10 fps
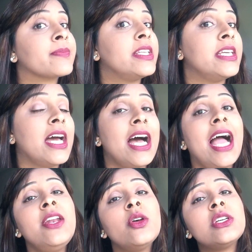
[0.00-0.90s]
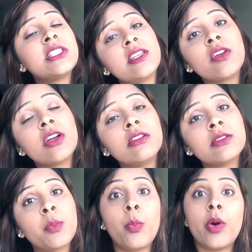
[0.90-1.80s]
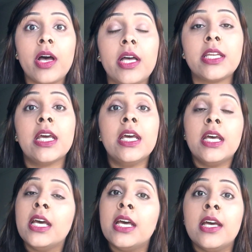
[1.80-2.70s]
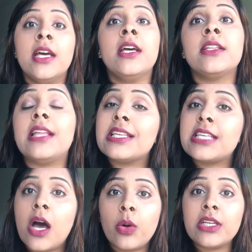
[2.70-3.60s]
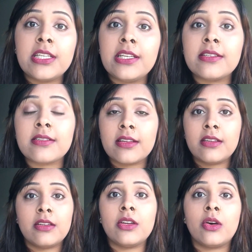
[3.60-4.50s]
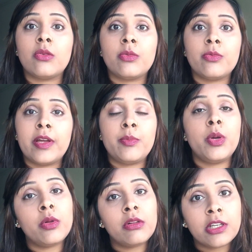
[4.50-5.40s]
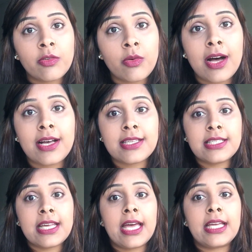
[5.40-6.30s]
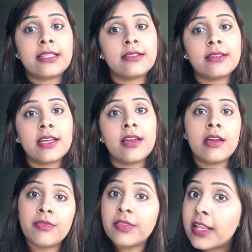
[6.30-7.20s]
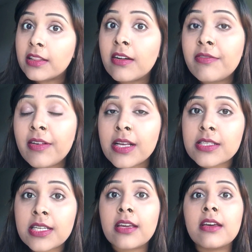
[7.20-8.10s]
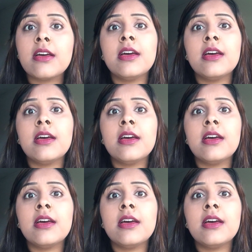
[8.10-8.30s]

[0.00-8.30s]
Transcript: yeah i know it's difficult but that's how it is you know when people on a fast and if they love fasting